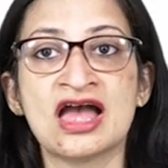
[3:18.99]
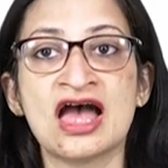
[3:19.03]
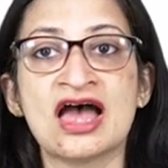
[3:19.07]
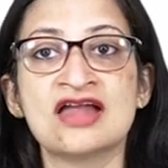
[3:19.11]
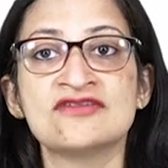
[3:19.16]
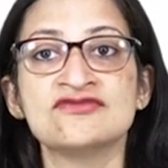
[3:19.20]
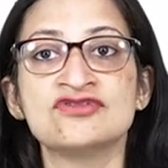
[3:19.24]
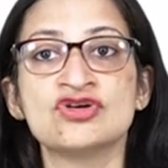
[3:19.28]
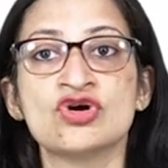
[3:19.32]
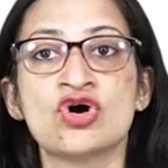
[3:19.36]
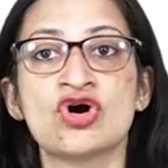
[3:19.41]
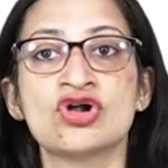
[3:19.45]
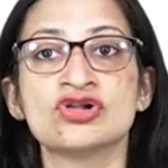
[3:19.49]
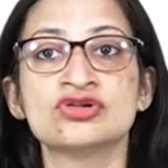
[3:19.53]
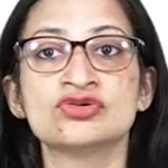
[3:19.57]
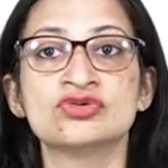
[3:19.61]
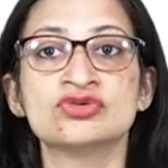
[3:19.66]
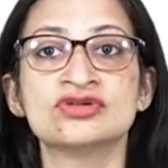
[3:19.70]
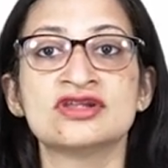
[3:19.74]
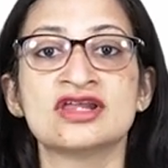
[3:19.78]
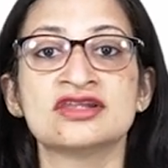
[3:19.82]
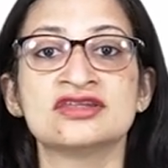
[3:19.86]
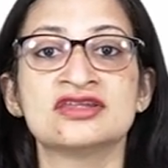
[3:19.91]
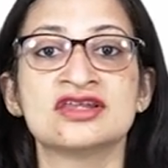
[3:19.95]
and we all
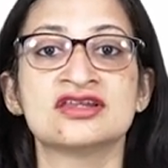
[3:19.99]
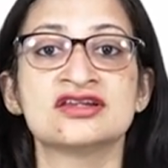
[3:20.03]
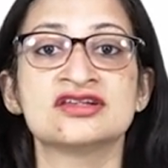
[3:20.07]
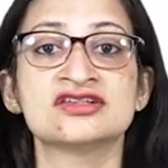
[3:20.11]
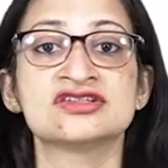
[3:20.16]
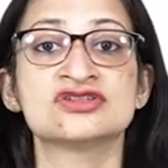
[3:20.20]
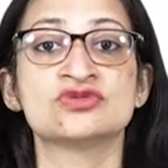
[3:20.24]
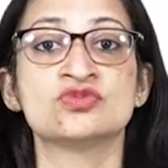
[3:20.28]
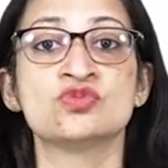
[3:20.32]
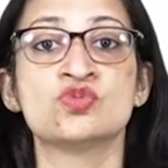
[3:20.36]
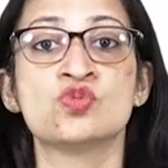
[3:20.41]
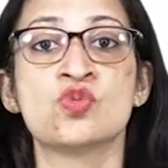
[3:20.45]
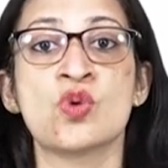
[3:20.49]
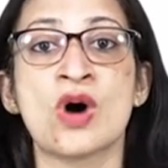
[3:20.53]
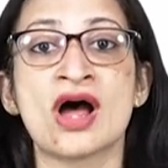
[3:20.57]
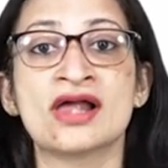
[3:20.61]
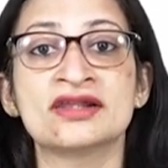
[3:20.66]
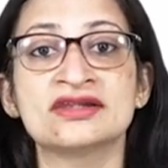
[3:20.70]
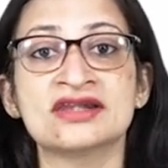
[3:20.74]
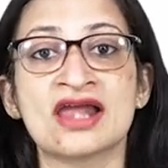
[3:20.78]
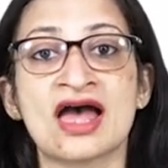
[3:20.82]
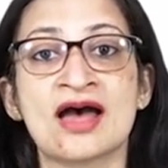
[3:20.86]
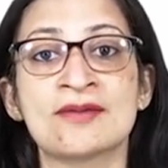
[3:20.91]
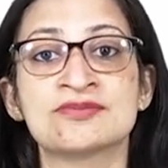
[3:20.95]
know that there is
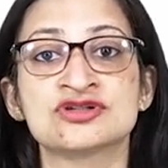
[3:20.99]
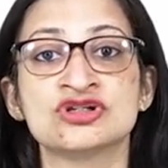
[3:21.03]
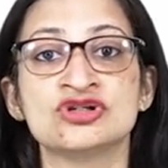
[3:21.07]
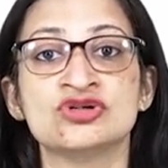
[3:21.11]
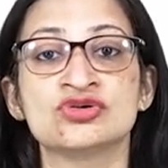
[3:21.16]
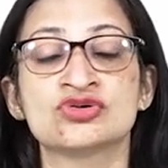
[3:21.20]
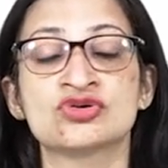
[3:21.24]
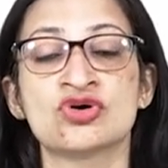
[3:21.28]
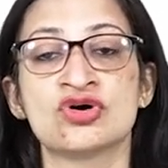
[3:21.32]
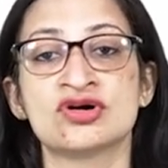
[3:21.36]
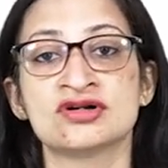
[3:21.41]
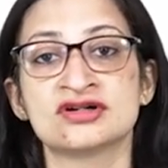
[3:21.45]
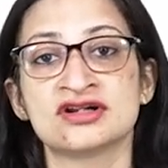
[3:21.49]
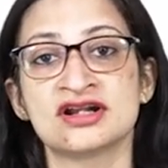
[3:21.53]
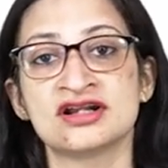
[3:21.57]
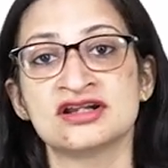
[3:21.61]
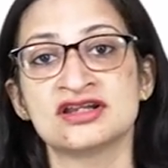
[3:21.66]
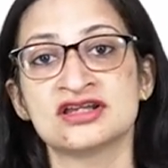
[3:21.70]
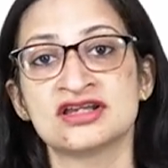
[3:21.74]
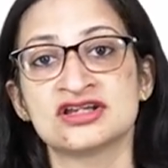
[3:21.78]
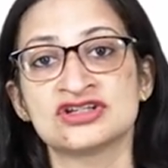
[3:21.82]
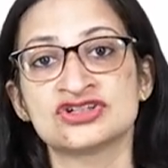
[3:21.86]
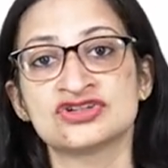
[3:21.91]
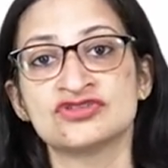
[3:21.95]
one absolute
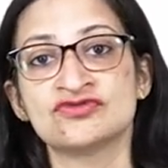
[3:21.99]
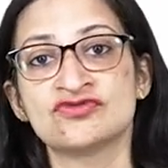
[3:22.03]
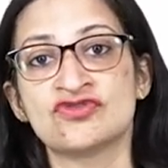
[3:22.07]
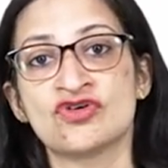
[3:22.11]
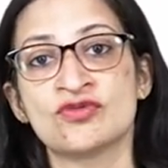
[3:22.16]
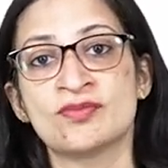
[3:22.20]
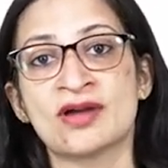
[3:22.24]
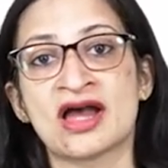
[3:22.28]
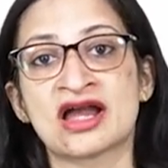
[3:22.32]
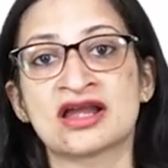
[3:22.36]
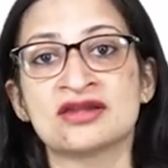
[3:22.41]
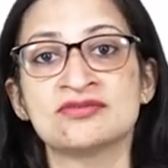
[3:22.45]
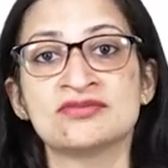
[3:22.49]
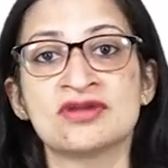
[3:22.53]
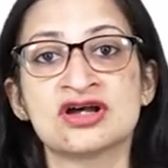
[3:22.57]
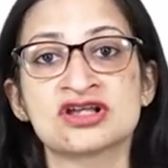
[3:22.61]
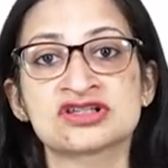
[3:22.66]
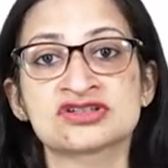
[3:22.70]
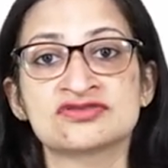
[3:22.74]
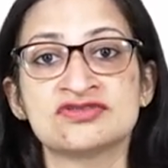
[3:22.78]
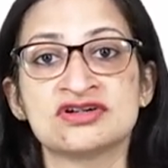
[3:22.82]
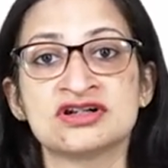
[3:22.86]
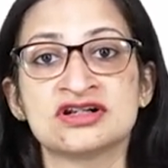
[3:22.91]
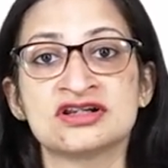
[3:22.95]
contraindication for bag and
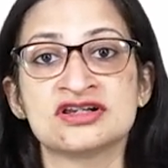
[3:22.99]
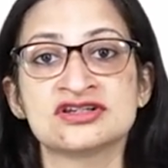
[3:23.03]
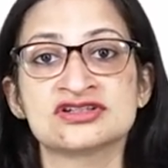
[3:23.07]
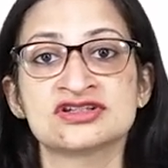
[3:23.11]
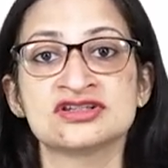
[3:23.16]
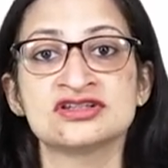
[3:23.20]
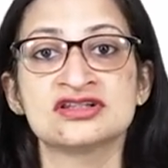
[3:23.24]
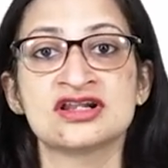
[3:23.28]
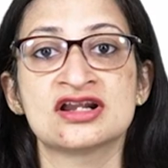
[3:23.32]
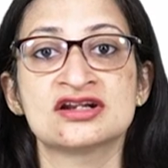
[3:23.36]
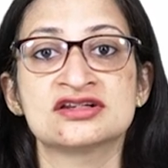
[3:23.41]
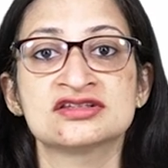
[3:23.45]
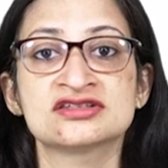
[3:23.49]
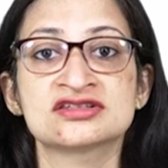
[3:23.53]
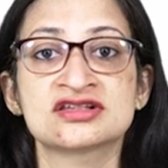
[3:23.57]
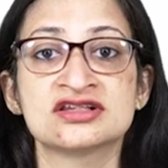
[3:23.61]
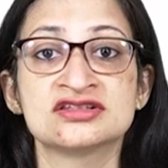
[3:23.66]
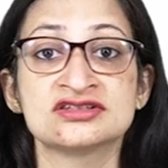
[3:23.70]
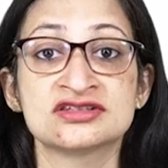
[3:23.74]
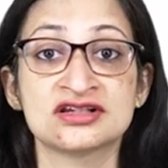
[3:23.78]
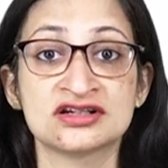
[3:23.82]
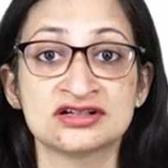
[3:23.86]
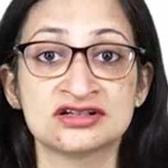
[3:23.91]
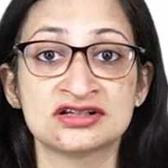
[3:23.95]
mask ventilation that is
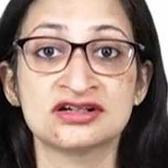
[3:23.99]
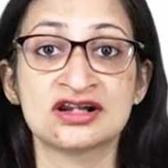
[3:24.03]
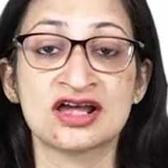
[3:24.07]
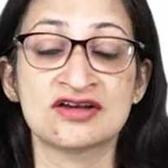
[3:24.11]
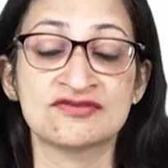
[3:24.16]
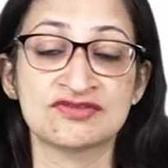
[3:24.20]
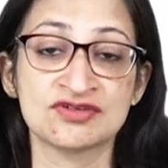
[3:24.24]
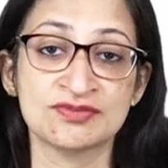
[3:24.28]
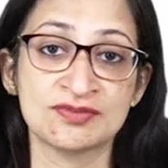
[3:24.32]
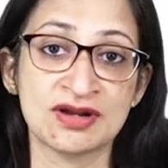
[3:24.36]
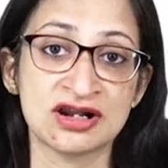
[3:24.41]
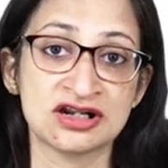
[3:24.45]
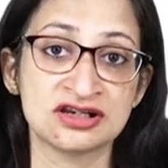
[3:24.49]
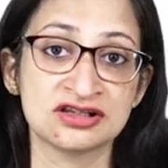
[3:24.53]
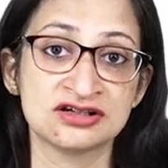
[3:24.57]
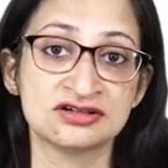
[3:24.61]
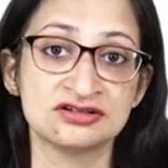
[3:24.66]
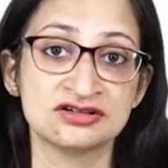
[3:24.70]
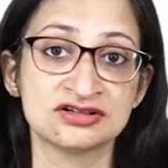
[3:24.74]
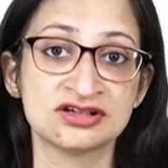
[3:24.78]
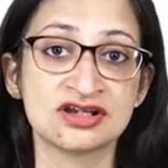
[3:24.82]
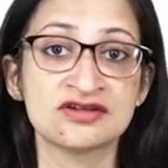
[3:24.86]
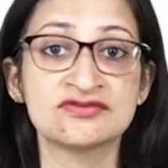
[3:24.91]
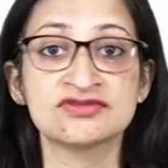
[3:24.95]
congenital diaphragmatic
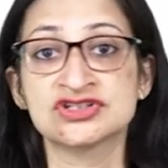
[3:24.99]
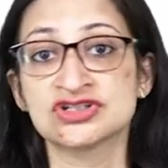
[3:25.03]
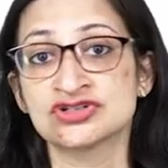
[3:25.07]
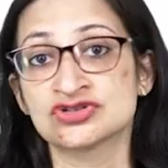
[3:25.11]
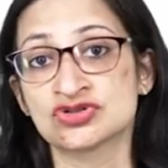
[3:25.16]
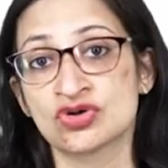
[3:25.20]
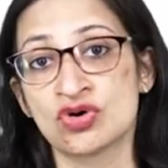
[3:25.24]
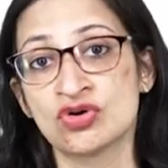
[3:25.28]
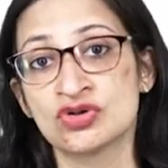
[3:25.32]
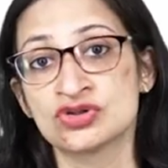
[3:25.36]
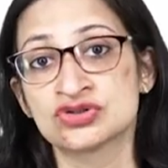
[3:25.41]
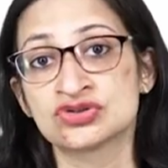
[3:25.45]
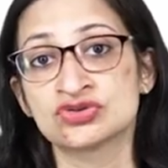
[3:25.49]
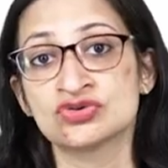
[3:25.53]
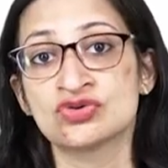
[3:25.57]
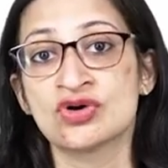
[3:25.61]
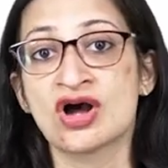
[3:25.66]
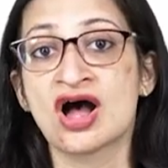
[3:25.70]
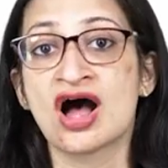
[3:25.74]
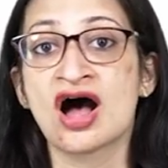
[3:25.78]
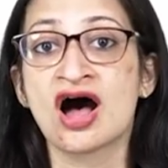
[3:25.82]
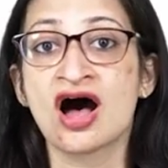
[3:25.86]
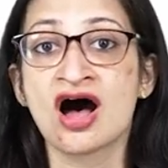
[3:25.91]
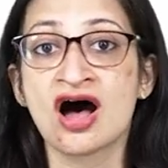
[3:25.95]
hernia which is also
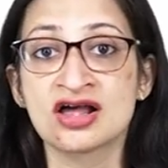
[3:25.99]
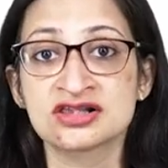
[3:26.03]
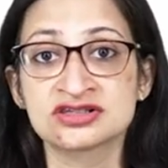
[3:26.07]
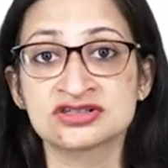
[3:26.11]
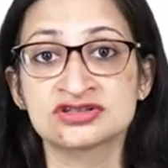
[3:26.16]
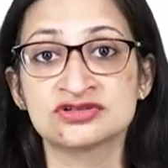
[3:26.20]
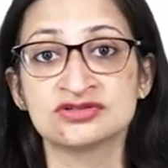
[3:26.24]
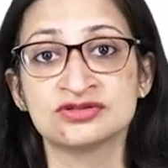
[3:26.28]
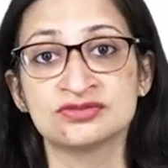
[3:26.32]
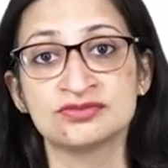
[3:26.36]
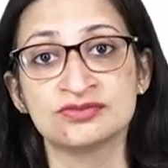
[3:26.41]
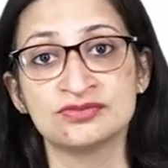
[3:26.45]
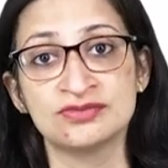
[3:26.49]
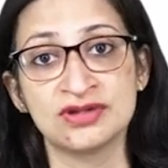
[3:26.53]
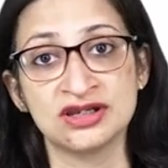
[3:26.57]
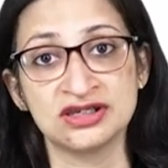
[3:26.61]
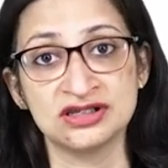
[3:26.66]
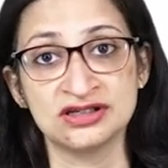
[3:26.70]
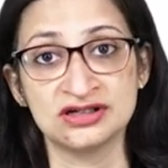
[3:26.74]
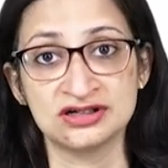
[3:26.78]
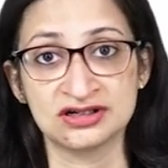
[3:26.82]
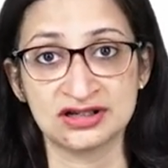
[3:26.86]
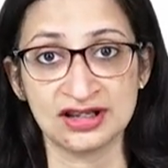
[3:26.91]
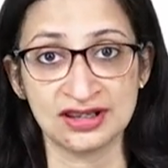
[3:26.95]
asked
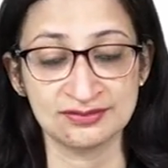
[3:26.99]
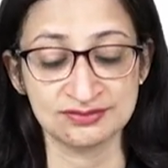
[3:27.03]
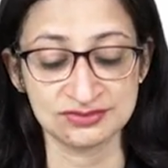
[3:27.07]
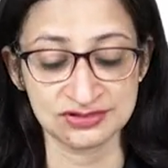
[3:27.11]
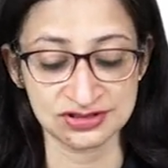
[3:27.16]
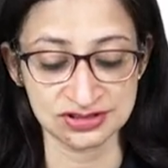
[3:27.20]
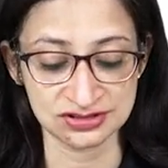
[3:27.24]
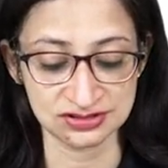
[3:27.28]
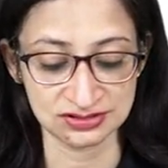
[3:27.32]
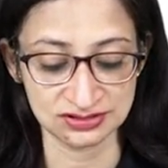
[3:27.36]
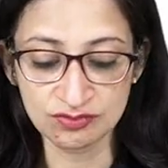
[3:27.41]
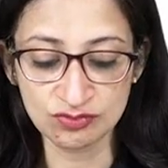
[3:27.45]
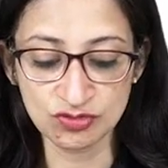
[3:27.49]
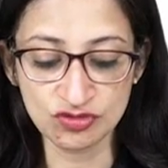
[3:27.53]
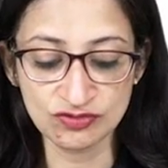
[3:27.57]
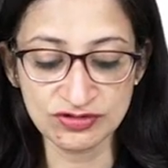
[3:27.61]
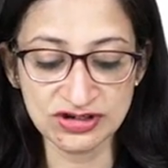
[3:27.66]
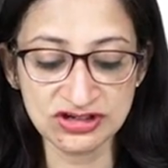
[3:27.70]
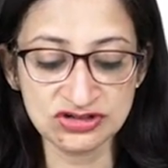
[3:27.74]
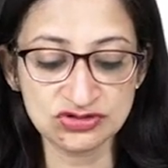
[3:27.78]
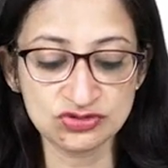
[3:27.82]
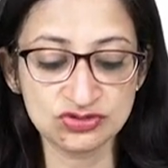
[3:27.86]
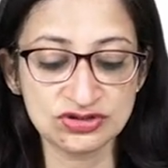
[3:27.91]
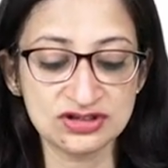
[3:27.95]
many times
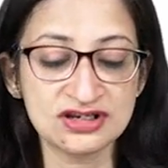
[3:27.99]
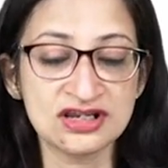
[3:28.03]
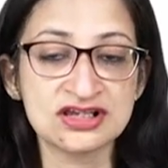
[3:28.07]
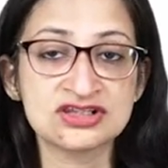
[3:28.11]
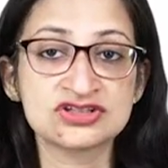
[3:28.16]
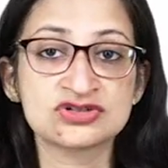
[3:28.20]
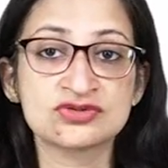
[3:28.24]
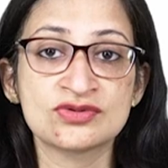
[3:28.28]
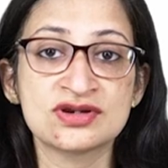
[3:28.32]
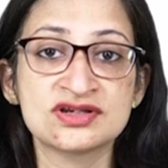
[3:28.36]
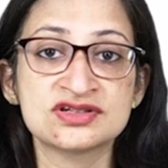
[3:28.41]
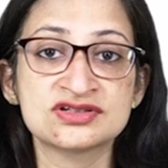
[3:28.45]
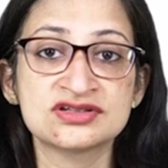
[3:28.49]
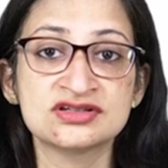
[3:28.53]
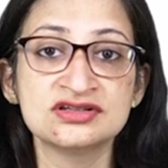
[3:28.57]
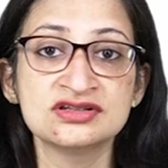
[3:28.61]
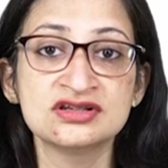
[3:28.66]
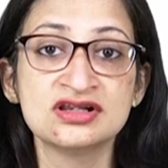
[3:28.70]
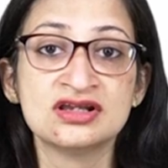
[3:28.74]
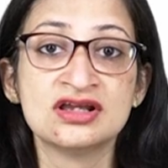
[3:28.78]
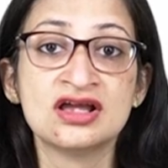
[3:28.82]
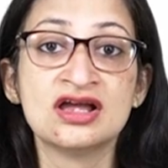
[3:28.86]
moving to the next question